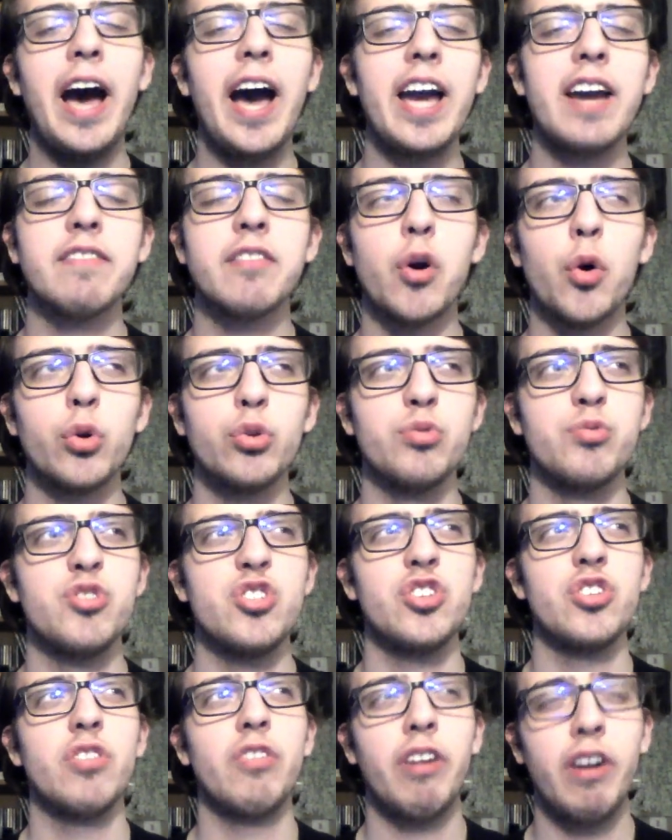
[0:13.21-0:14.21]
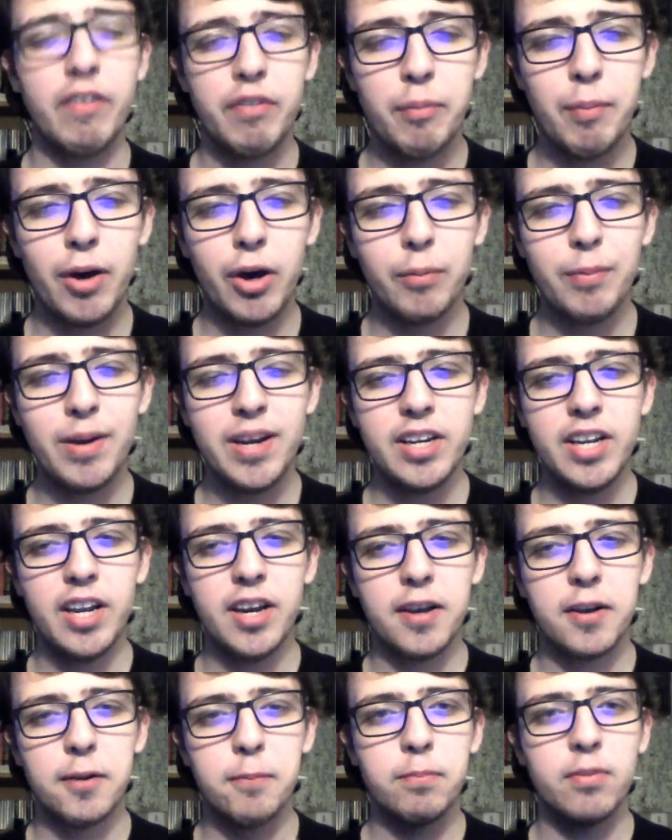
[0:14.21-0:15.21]
I, of course, am just another Heavy Metal
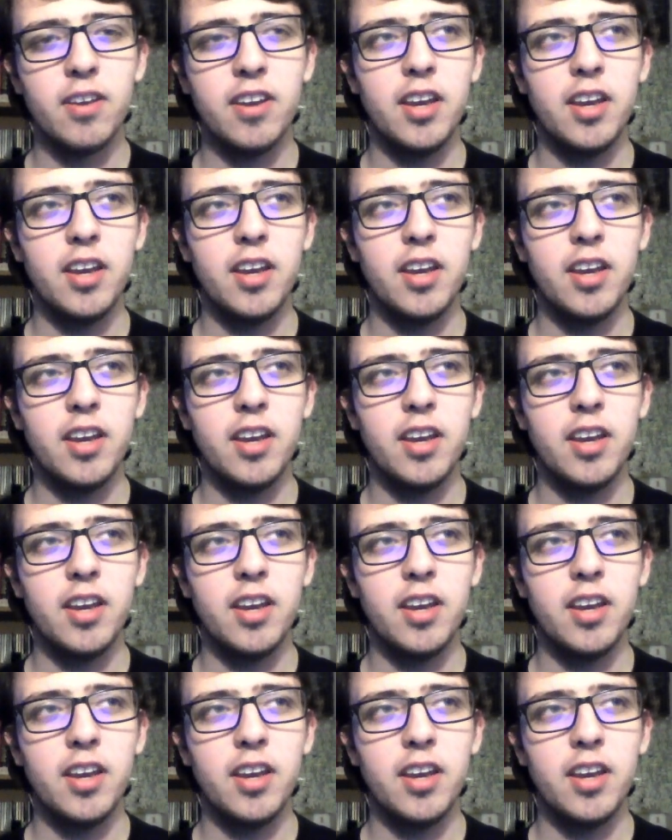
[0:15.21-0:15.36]
Maniac,